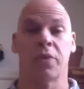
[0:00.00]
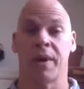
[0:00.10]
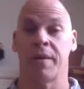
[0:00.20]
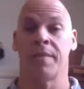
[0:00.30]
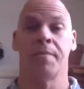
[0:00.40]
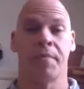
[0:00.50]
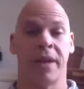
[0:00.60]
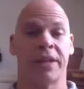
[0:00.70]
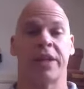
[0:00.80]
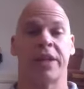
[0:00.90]
when my
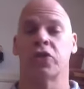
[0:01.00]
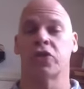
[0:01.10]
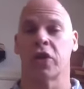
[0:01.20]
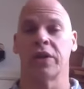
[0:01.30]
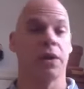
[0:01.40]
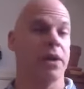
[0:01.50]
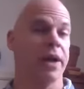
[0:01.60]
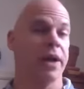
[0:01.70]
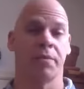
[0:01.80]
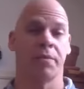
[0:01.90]
meditations are a little
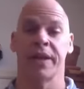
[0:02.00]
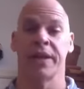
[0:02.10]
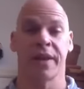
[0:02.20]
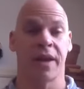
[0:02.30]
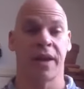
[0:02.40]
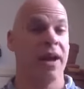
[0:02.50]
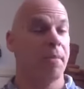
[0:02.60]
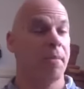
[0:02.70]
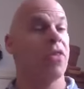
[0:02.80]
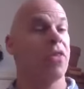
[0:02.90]
lighter, meaning that
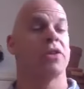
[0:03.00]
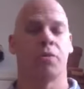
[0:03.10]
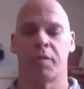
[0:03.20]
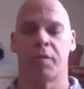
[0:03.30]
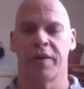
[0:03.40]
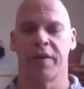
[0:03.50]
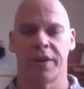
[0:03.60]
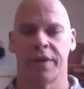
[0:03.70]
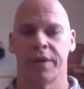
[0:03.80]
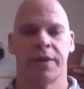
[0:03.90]
my thoughts are more
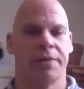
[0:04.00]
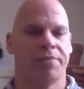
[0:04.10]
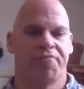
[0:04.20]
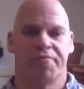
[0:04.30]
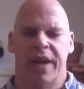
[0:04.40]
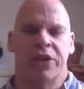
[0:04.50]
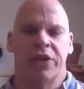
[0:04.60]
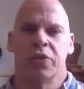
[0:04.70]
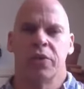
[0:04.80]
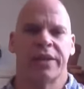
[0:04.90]
prevalent, I
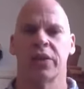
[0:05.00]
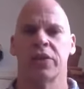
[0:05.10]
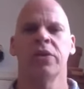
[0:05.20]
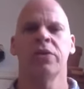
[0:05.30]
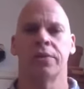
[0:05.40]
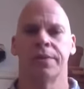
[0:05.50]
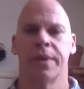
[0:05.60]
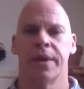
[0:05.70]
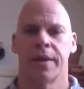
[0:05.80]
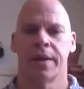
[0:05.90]
do what I tell you.
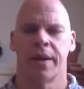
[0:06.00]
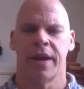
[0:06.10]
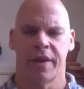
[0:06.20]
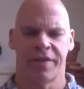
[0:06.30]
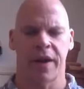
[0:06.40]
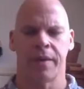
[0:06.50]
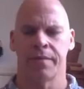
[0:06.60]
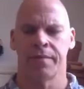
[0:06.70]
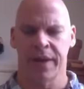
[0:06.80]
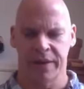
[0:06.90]
If
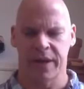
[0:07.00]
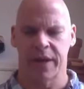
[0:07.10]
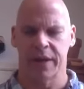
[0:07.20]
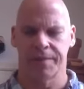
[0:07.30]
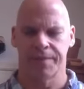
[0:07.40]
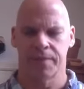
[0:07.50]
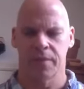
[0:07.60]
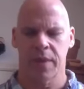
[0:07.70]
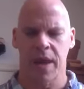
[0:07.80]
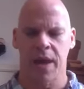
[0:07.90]
I'm meditating
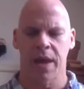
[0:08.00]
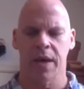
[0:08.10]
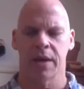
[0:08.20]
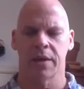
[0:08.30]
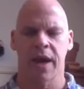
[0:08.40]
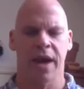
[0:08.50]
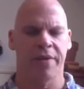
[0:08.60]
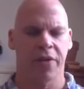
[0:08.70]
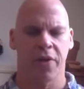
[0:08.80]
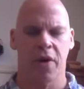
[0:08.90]
and I have
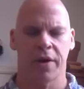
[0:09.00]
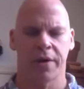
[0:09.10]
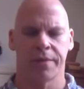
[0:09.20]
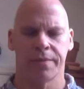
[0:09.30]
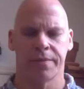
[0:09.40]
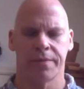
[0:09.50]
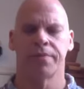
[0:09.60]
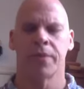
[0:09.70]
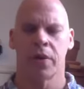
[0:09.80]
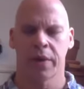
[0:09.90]
a thought,
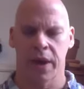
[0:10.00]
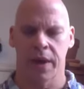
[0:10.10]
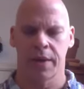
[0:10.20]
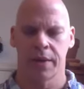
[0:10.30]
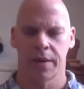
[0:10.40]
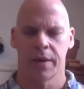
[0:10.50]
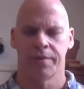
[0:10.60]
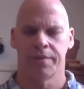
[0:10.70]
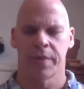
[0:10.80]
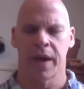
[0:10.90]
okay,
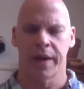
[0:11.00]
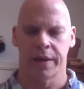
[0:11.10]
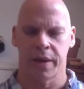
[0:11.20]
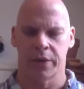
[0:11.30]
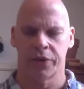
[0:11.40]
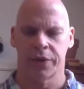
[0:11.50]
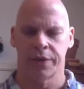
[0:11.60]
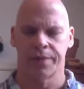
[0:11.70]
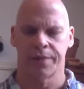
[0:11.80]
I acknowledge it.